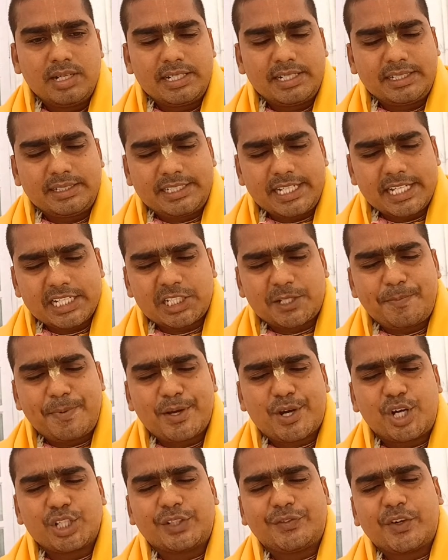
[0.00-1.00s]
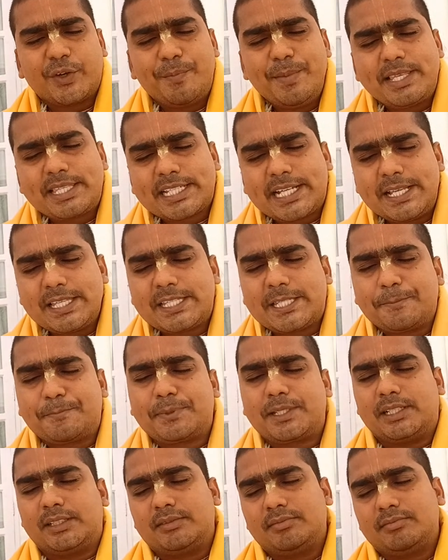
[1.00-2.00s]
just because of our
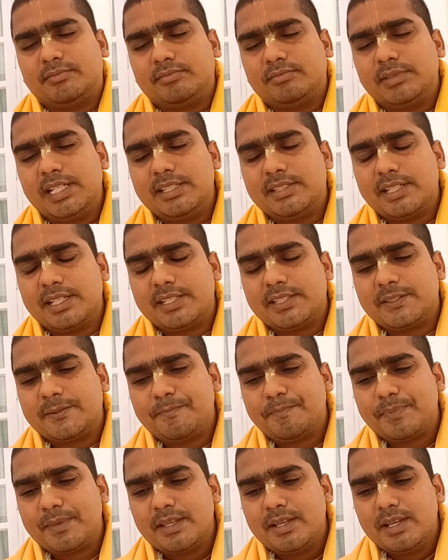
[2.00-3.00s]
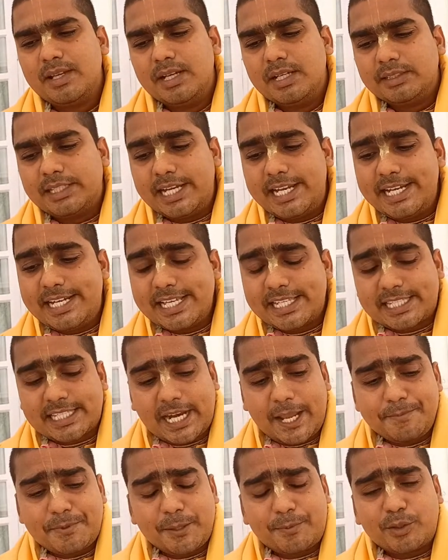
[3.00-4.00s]
misconception, he says. Then he
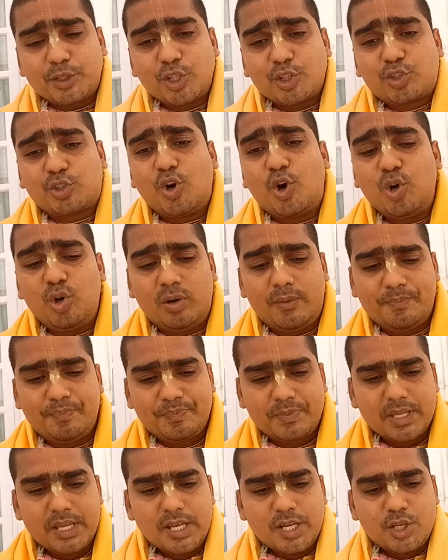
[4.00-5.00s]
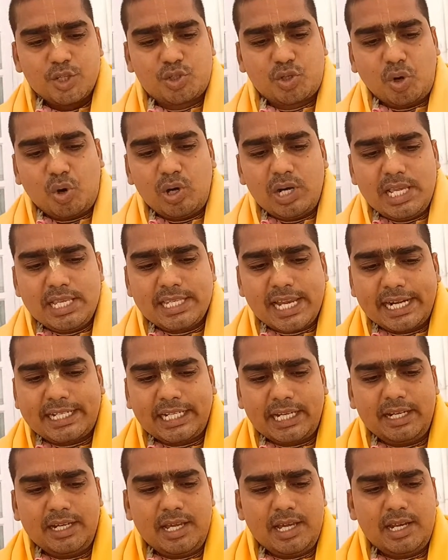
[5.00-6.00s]
describes about the soul. Soul is
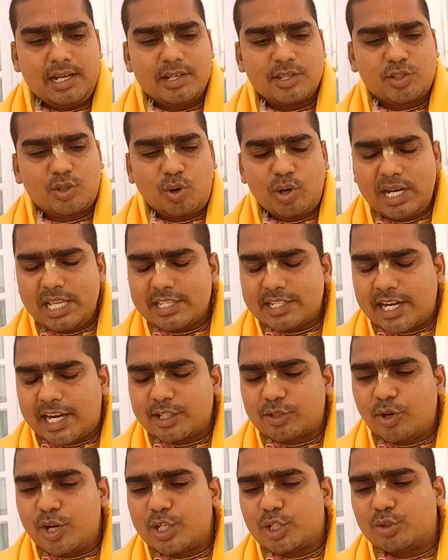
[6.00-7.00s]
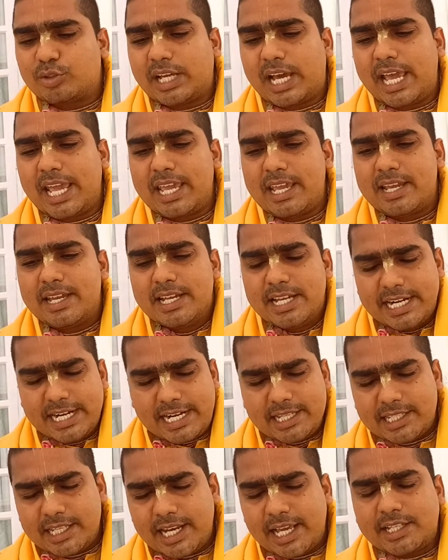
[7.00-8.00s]
eternal, soul is not going to die, it
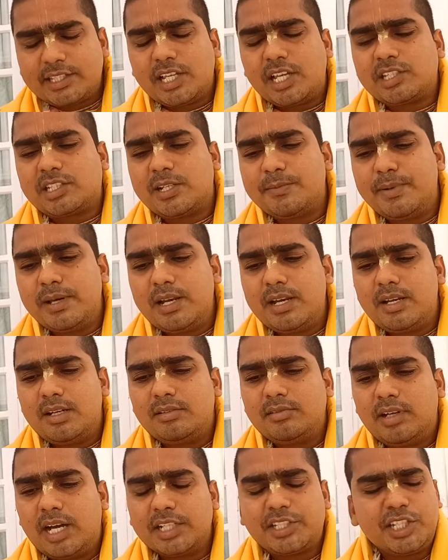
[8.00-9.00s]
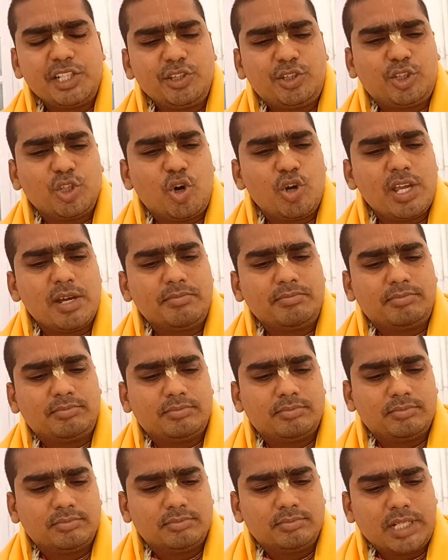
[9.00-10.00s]
is inexhaustible, achintyoyam,
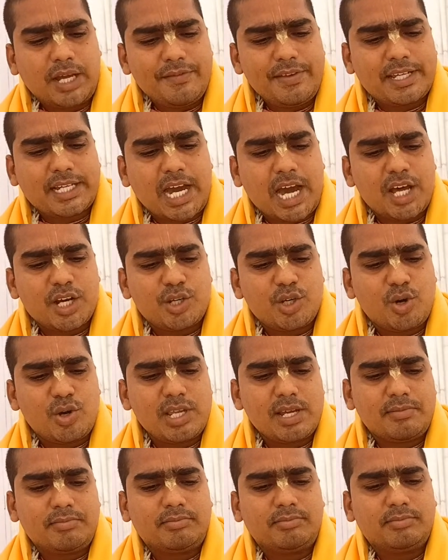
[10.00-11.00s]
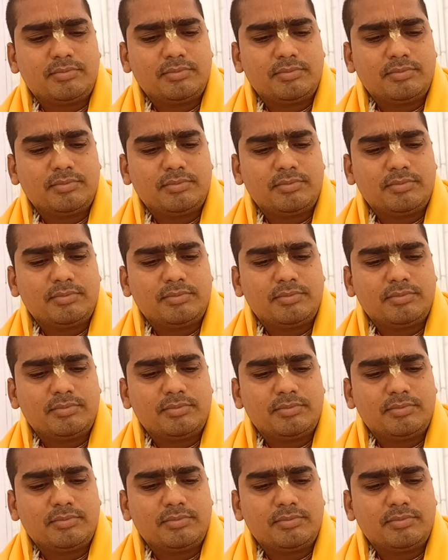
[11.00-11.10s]
avikaryoyam,